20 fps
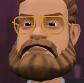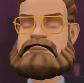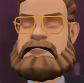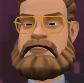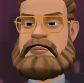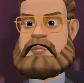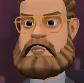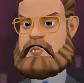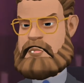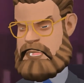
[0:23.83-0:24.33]

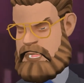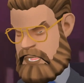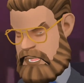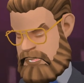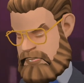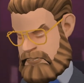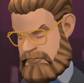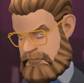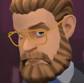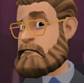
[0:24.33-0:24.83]

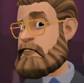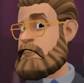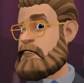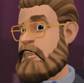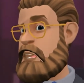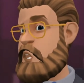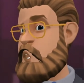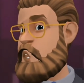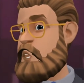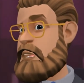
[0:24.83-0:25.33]
Okay,
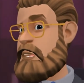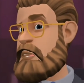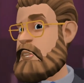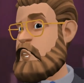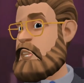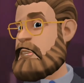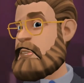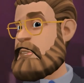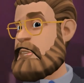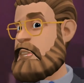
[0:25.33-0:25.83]
maybe not that
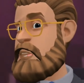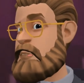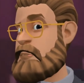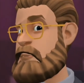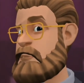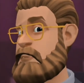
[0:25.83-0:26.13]
wild.